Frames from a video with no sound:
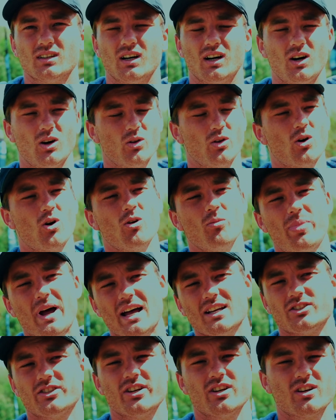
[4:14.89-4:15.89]
Oh, the whole
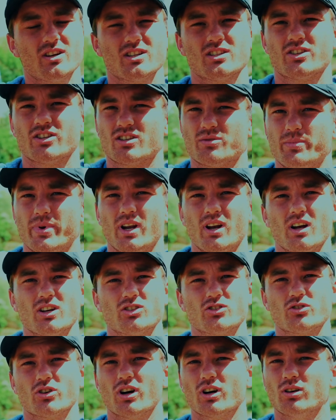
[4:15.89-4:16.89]
past year has just been a
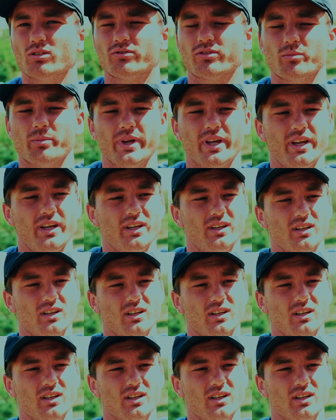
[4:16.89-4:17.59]
struggle for me.